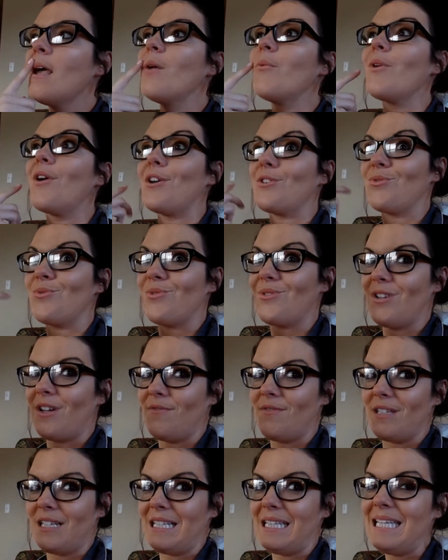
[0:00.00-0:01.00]
We also still
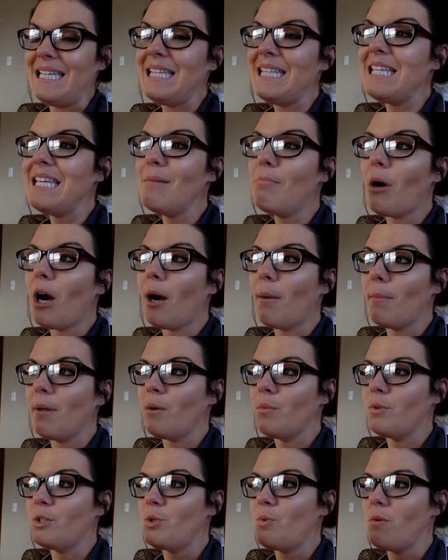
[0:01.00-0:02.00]
have to clean the
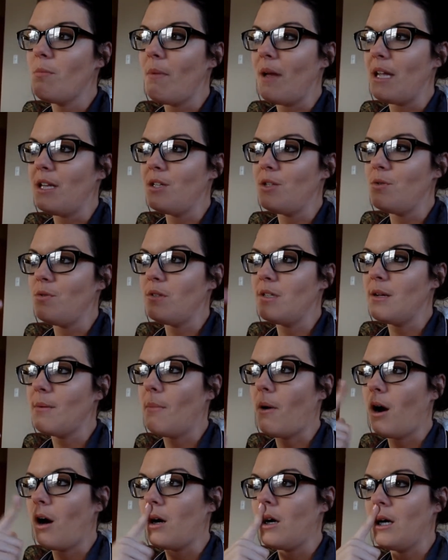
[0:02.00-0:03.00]
apartment, which we might do
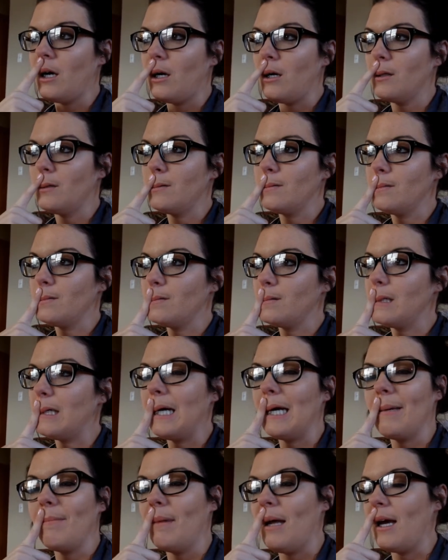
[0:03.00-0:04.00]
tomorrow.
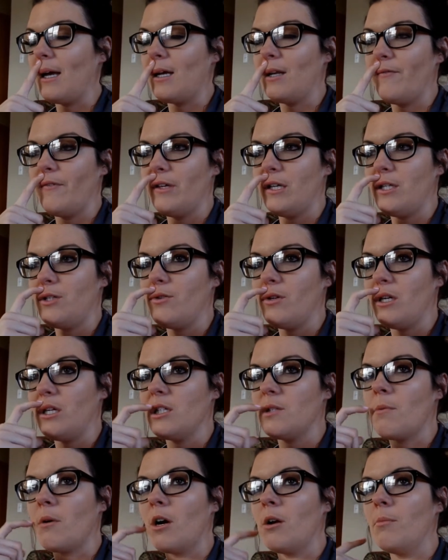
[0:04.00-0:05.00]
I'm not going to feel like doing
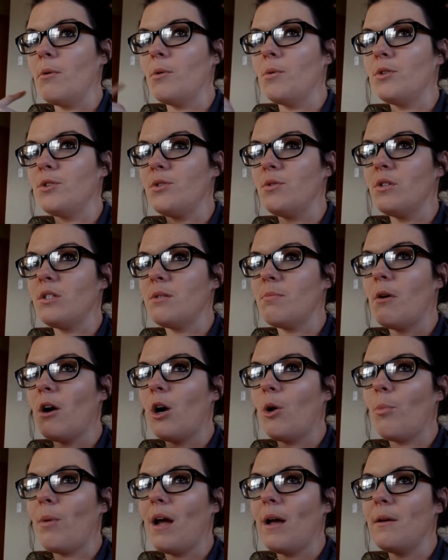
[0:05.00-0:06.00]
it tomorrow, but we'll do it
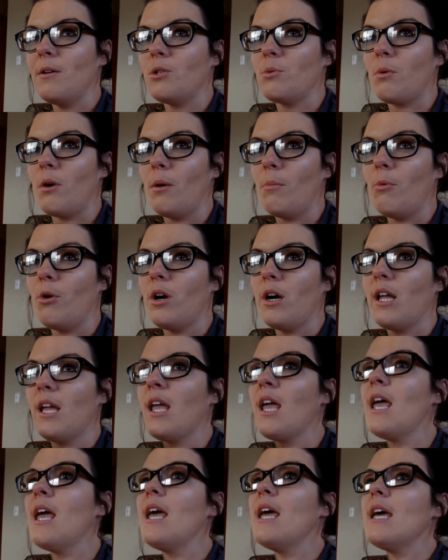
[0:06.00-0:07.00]
tomorrow, probably tomorrow morning.
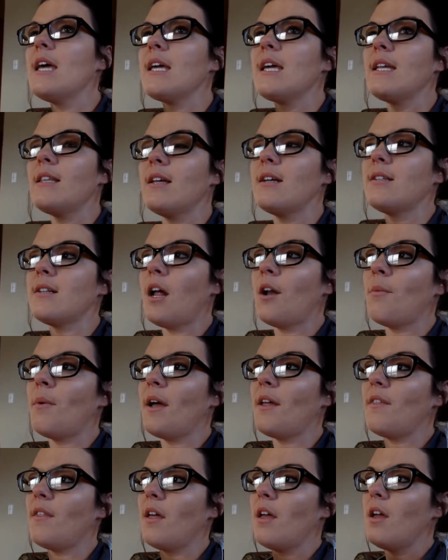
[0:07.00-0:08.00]
Get that done
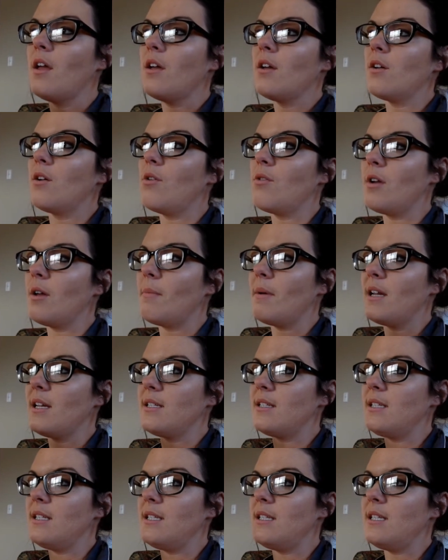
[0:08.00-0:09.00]
with. Go get my
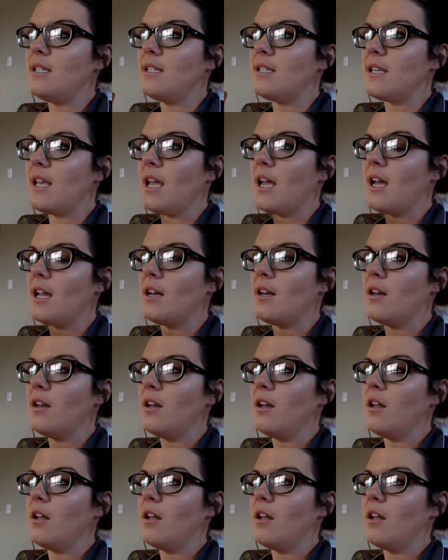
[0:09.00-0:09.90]
CT scan.